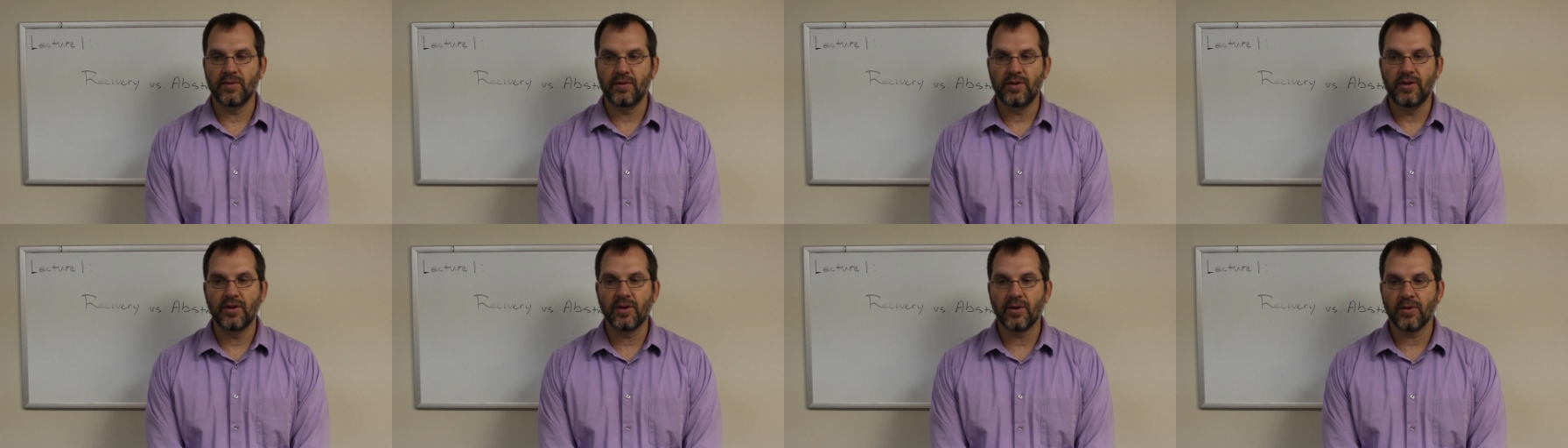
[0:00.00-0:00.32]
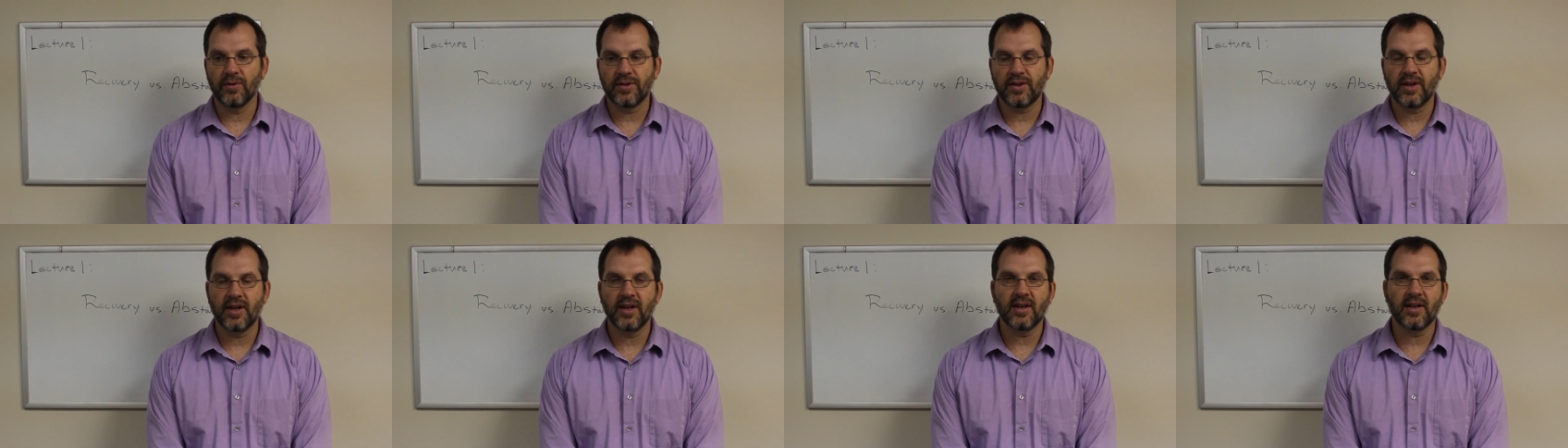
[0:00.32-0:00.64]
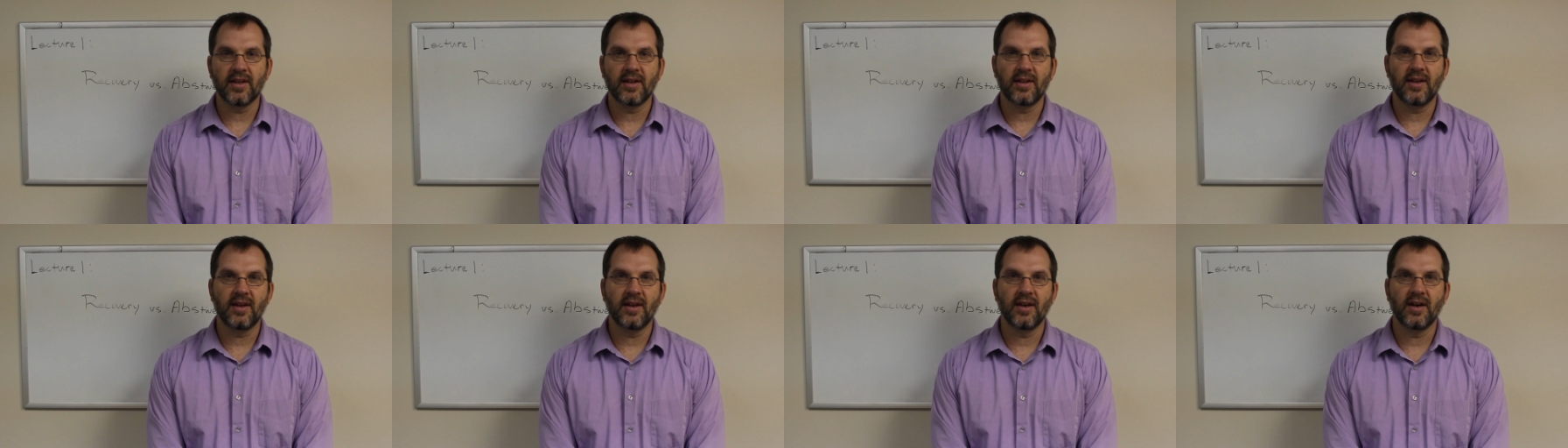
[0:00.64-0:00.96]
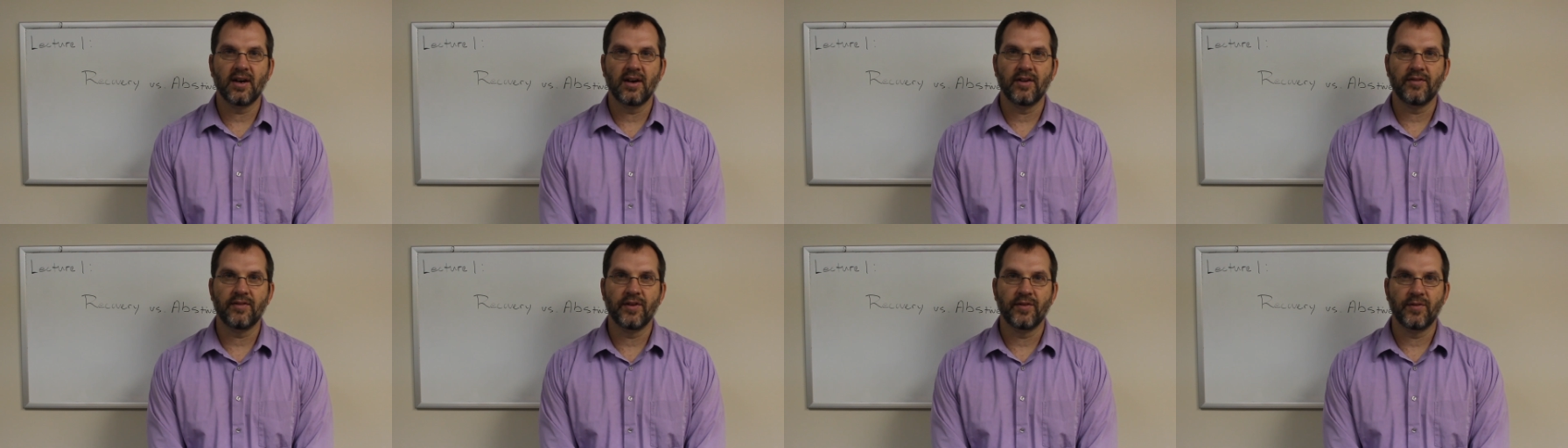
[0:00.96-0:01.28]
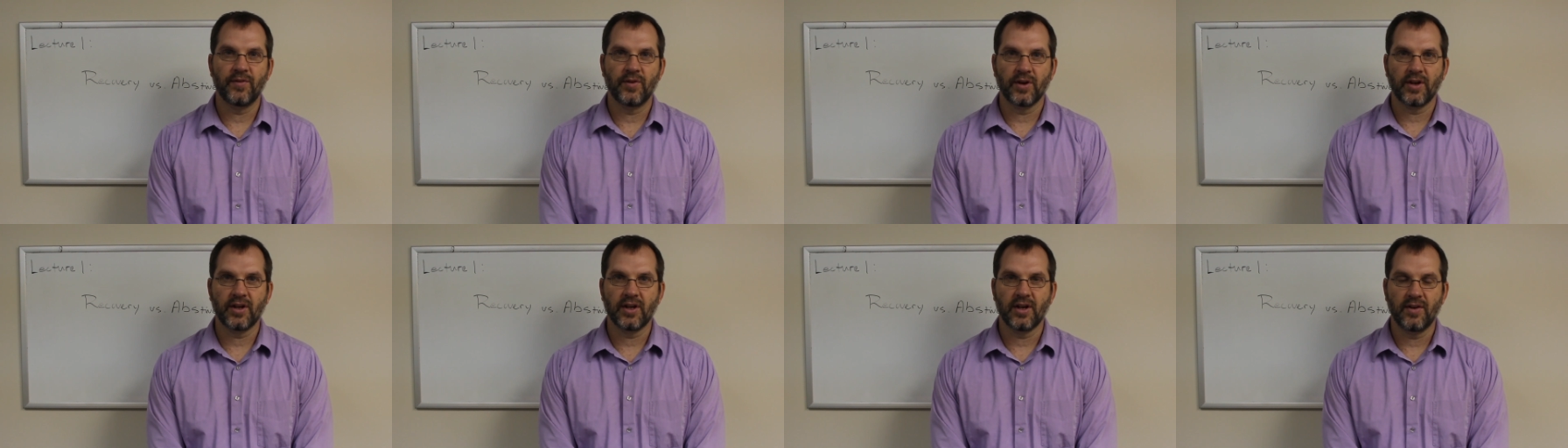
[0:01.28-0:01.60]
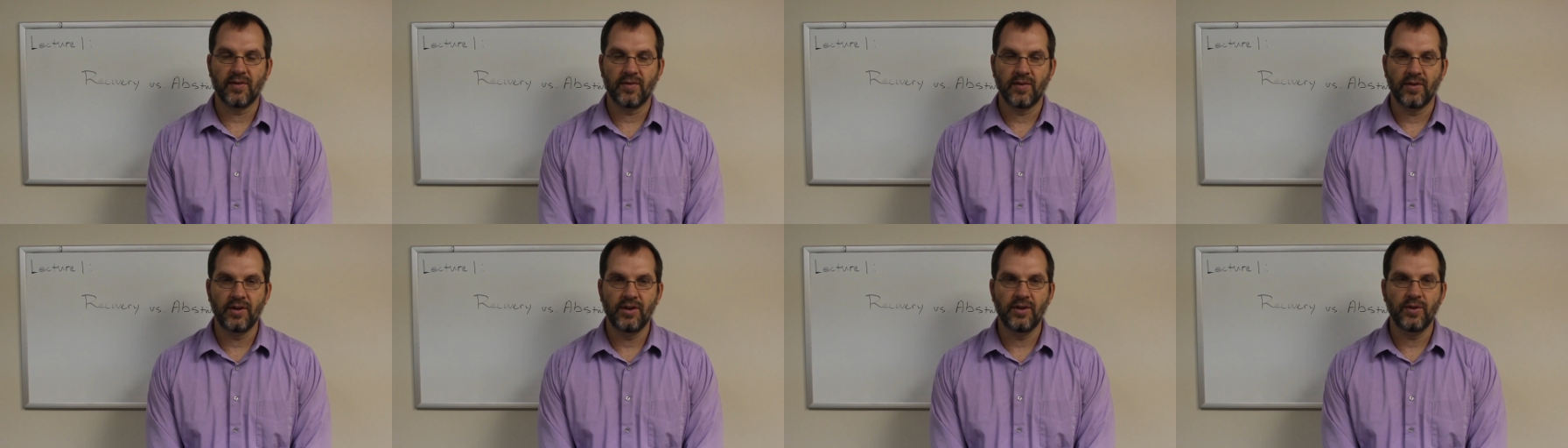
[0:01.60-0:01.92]
You don't take a day off of
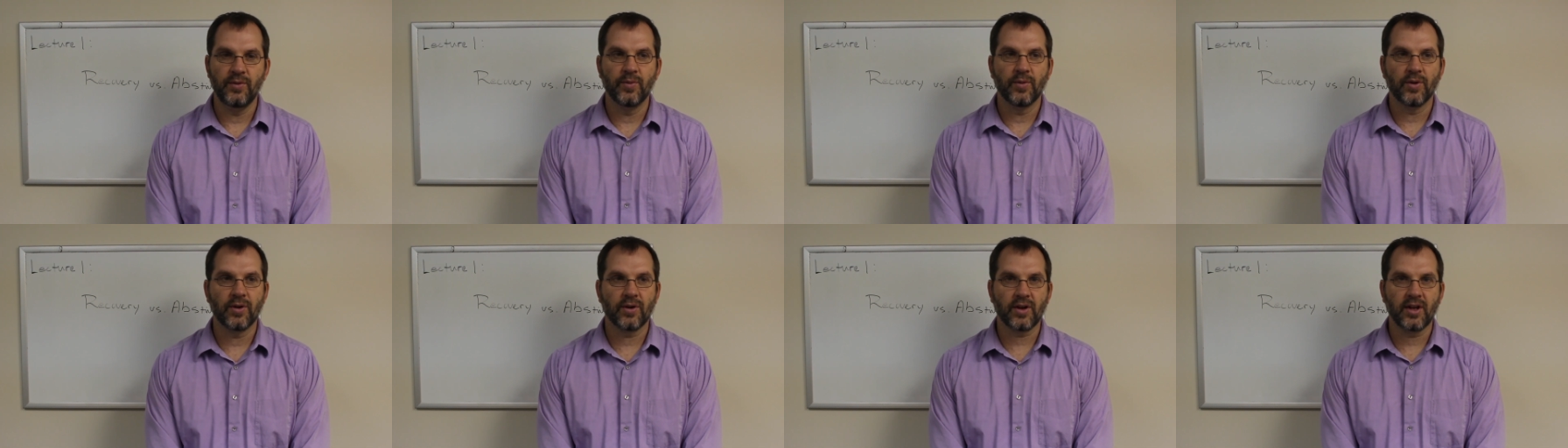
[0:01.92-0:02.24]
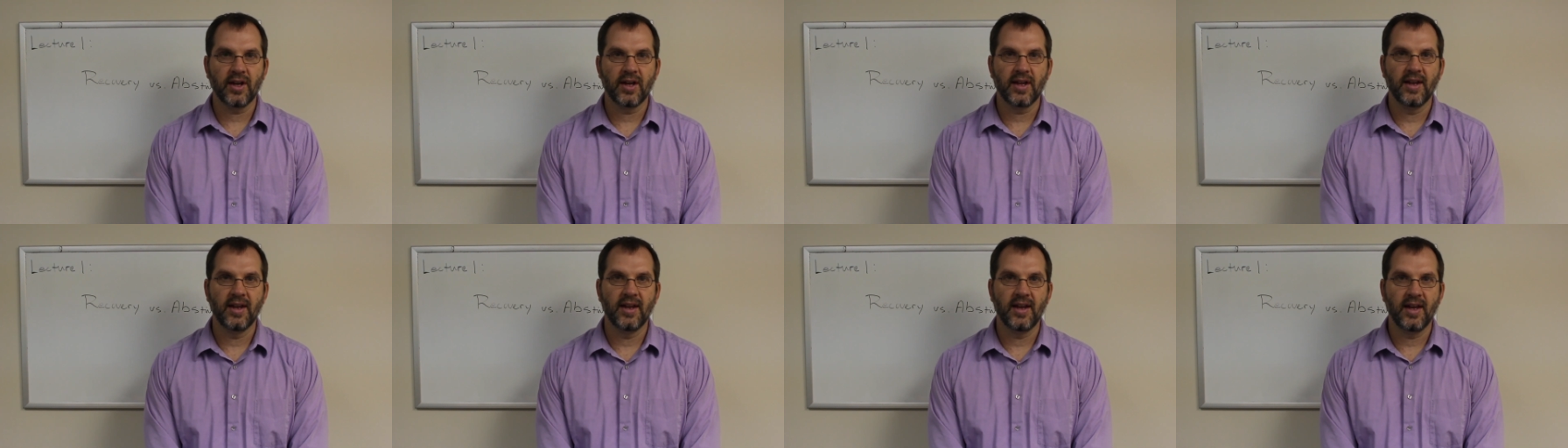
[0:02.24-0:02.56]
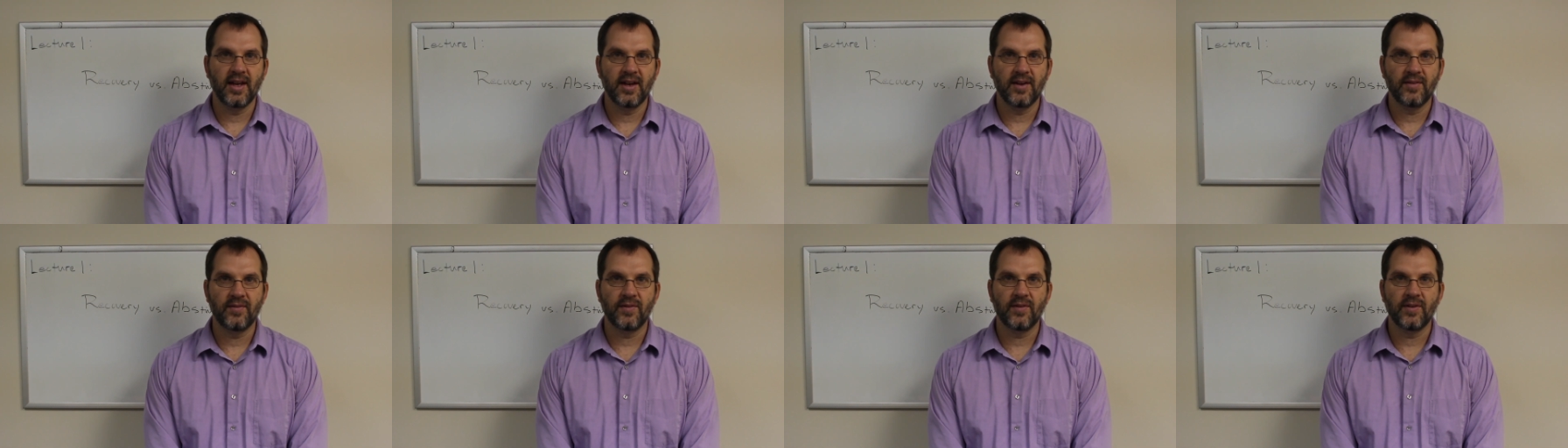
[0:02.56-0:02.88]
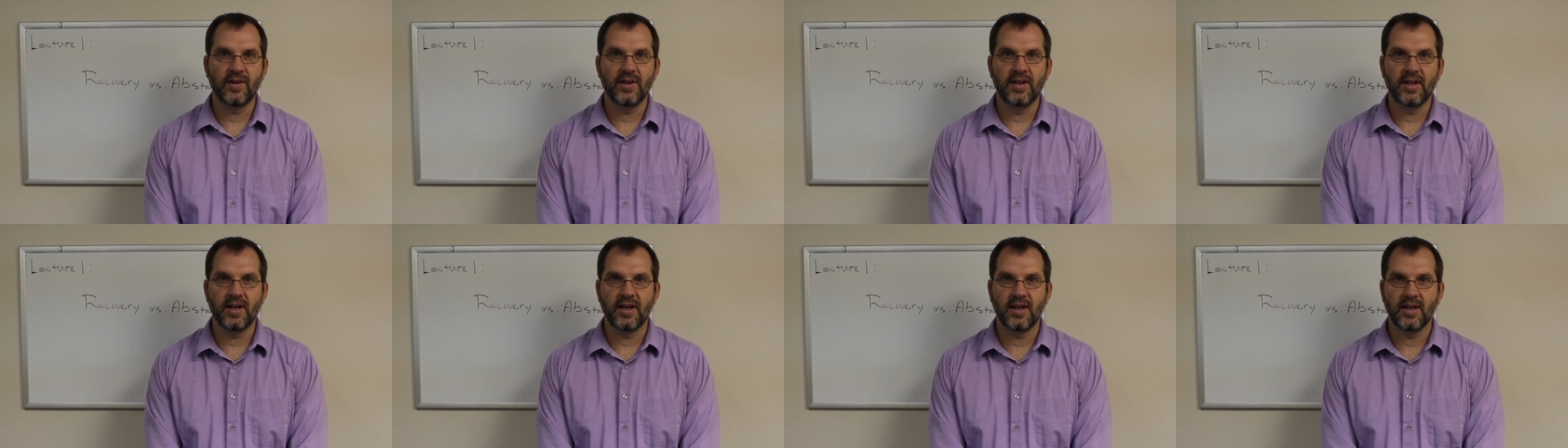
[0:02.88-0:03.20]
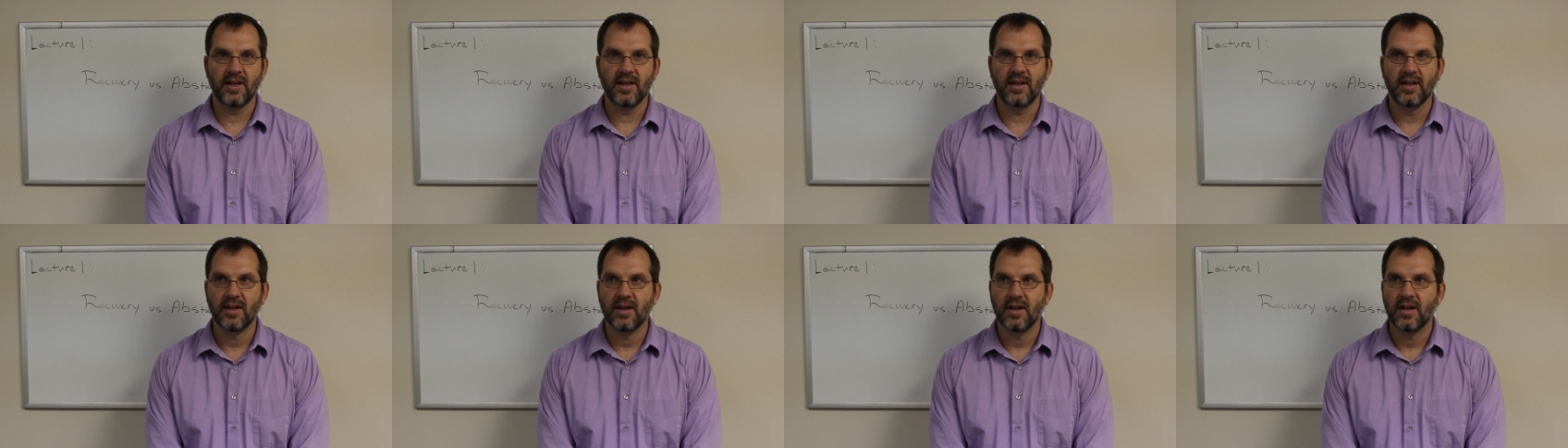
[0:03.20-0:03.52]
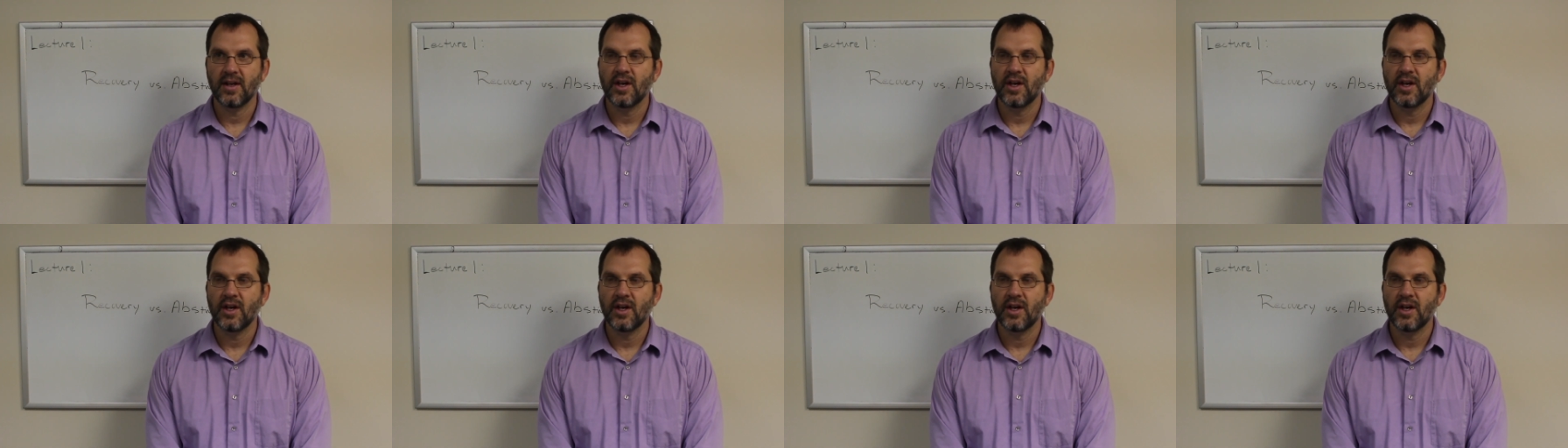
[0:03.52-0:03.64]
recovery, you work at it every day.